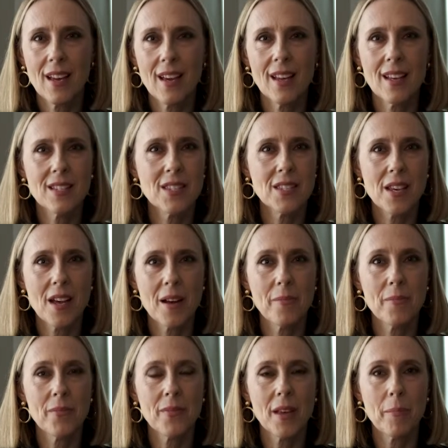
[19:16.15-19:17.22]
It's
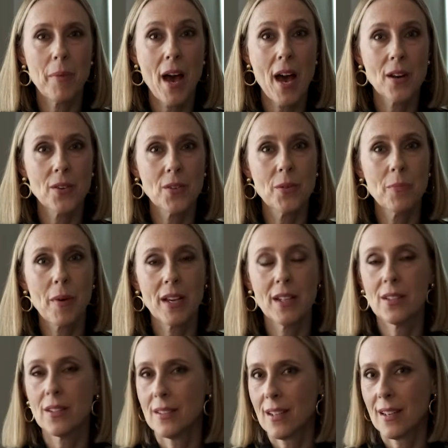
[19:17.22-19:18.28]
a pattern by
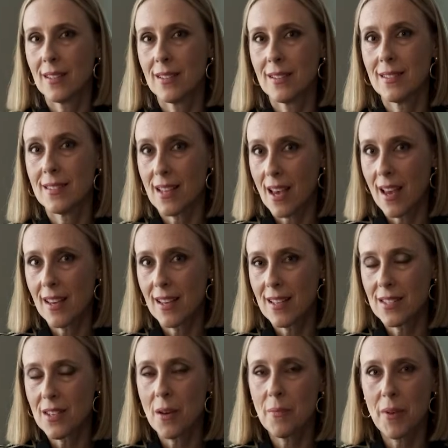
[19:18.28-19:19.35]
Goodnight Day.
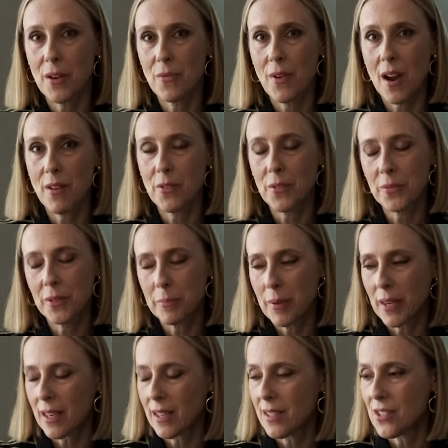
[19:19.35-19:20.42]
It's on my Ravelry
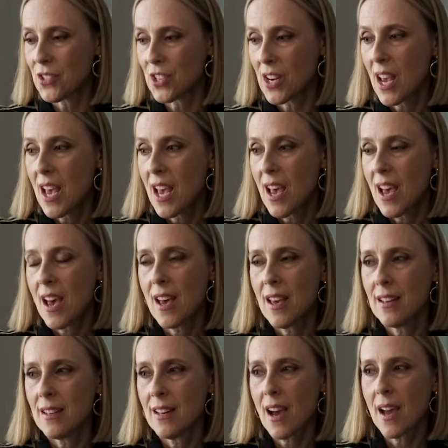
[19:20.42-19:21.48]
page,
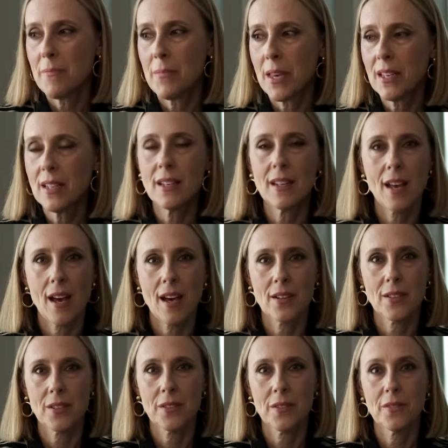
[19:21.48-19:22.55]
and I made it
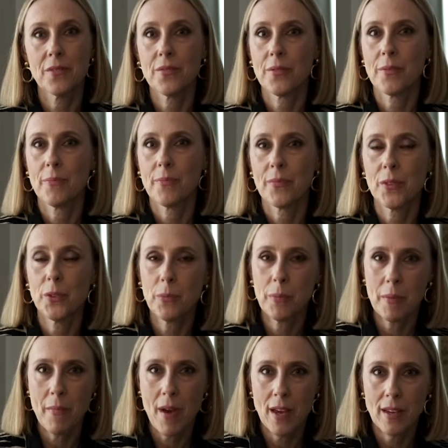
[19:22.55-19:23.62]
out of
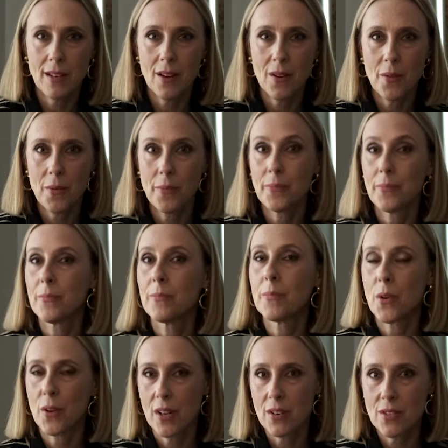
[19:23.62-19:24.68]
Loopy Mango
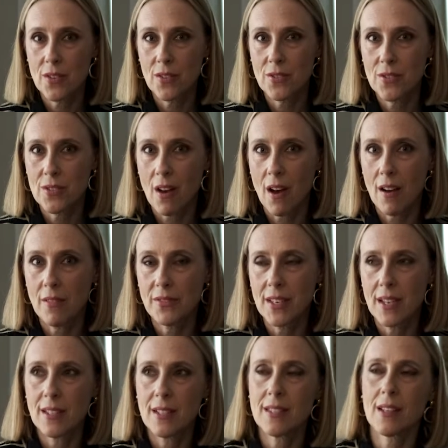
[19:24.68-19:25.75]
Mohair So Soft,
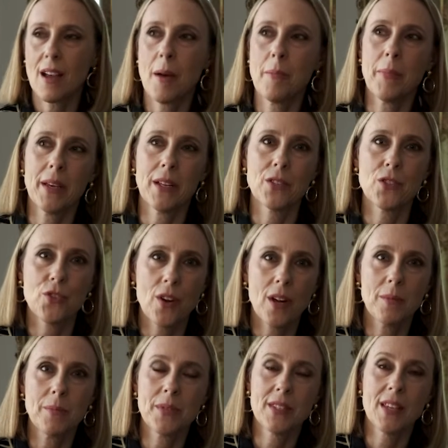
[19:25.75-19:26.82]
and it's got pink
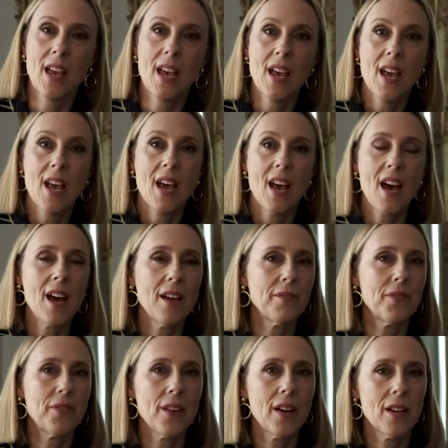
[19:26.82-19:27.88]
stripes.
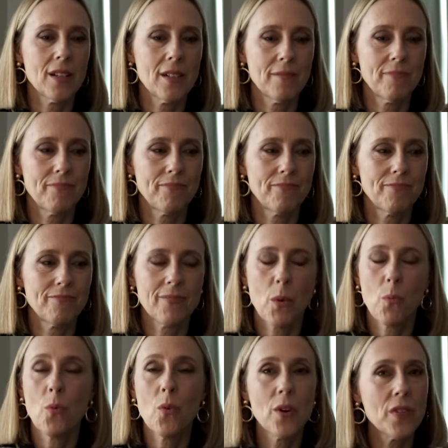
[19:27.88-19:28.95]
I've
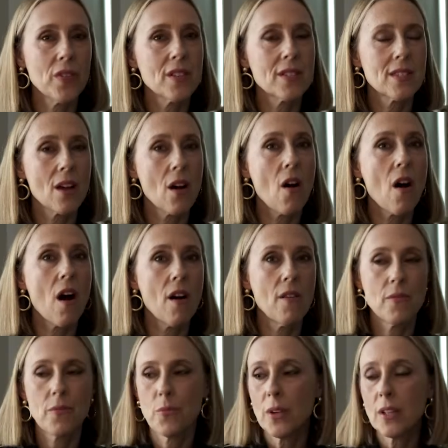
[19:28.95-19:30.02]
worn this
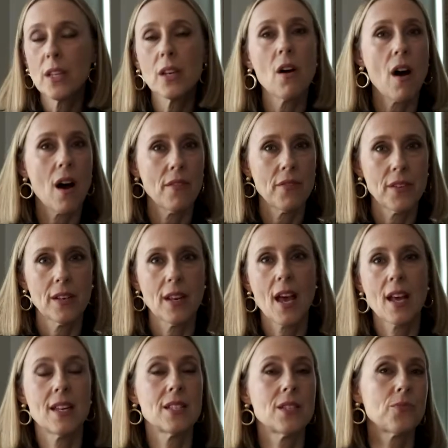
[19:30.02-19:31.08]
really often,
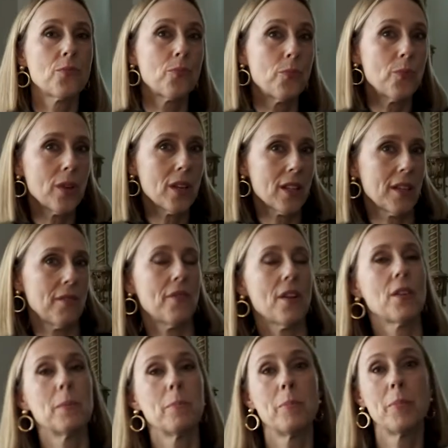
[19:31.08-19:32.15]
and it's really
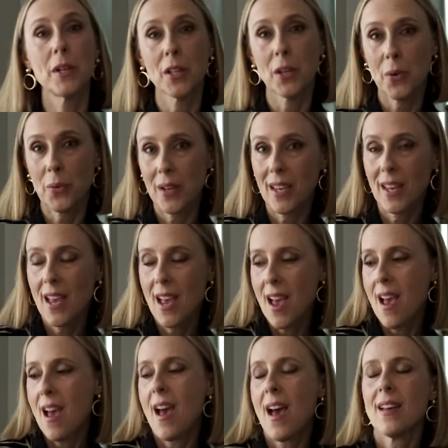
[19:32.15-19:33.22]
very billowy,
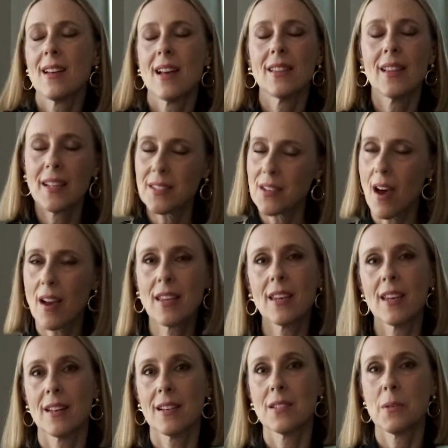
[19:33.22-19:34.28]
and I like tucking
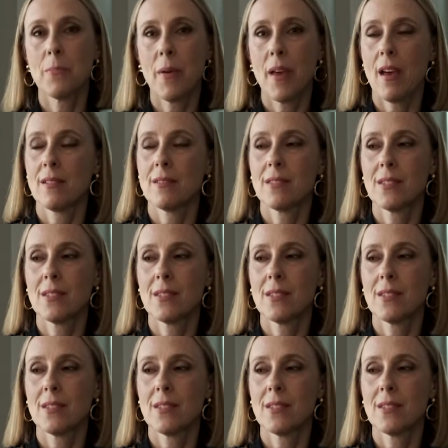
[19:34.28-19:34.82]
it into pants.